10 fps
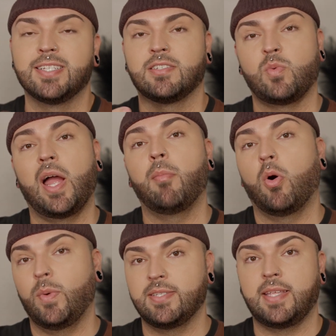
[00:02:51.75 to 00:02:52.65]
This is why I'm
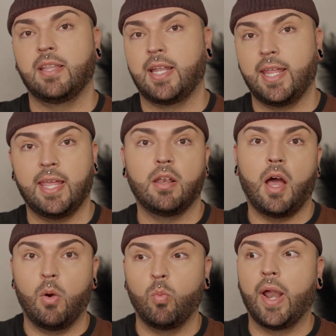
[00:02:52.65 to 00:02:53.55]
always saying that I
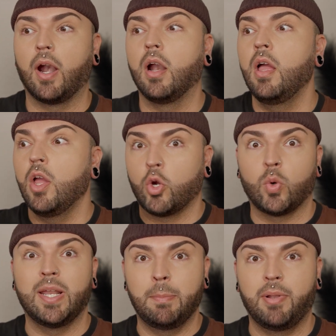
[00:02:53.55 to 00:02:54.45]
cannot wear
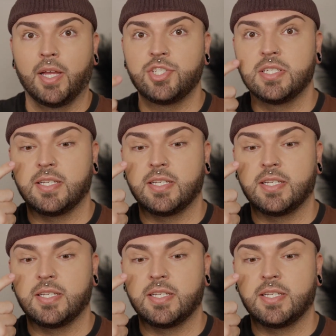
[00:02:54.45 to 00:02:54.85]
cream blushes,